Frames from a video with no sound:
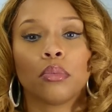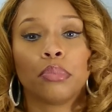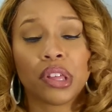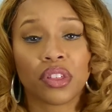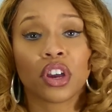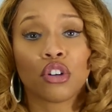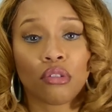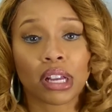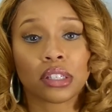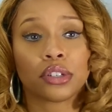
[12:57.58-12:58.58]
be the
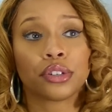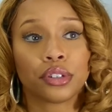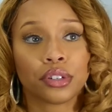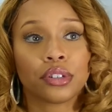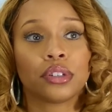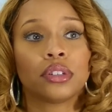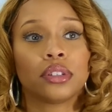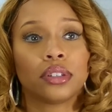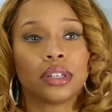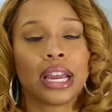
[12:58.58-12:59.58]
aggressor
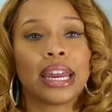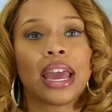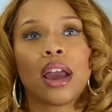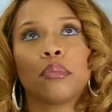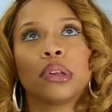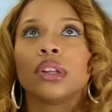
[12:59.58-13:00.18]
and not be